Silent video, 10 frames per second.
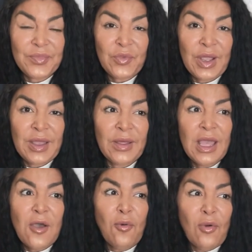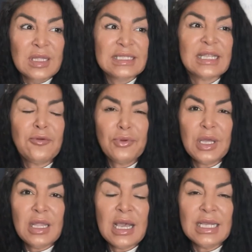right? Once I
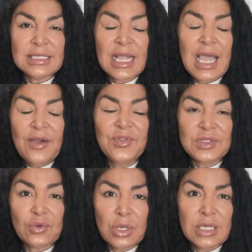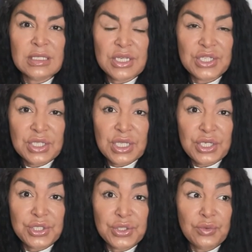realized I have this organizational
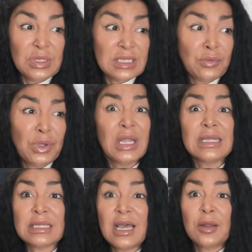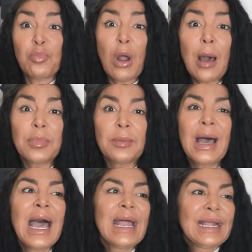issue, once I realized I had a problem,
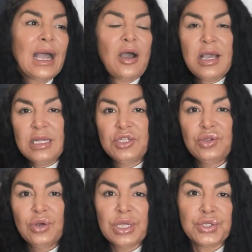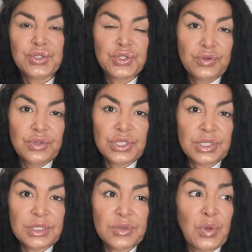now I had to look into
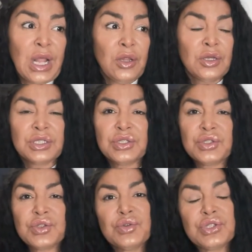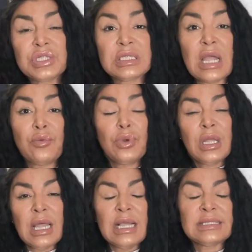solutions. When I looked into solutions, I
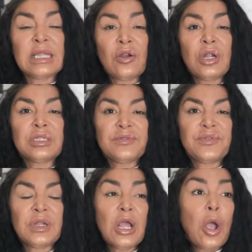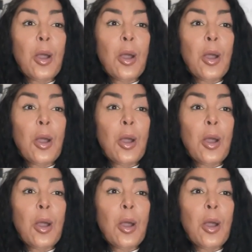realized there are different